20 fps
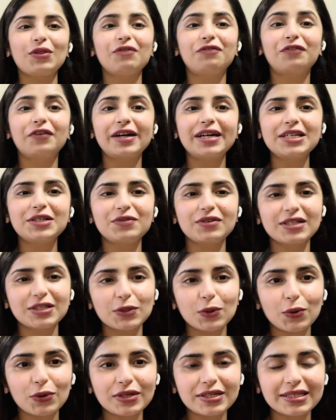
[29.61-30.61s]
the first
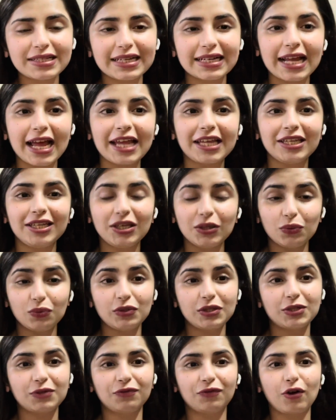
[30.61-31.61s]
resource that I
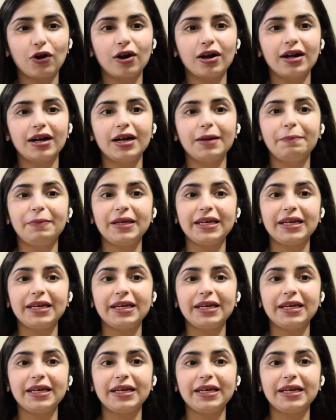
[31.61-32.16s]
used for